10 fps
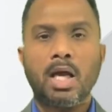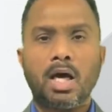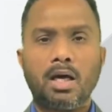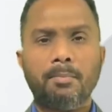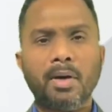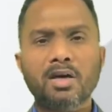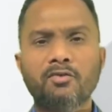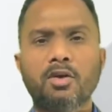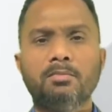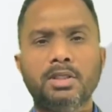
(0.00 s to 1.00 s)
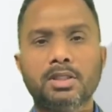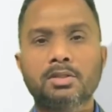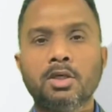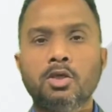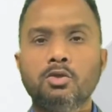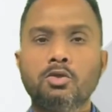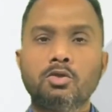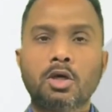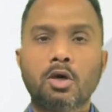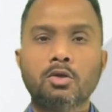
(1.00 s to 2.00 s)
Apart from this, you should
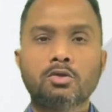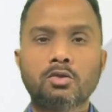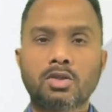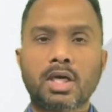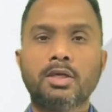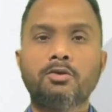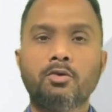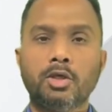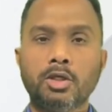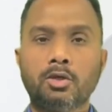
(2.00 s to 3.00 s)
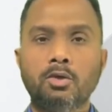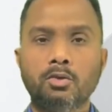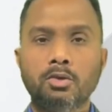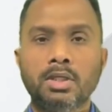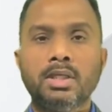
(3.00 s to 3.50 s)
also try to include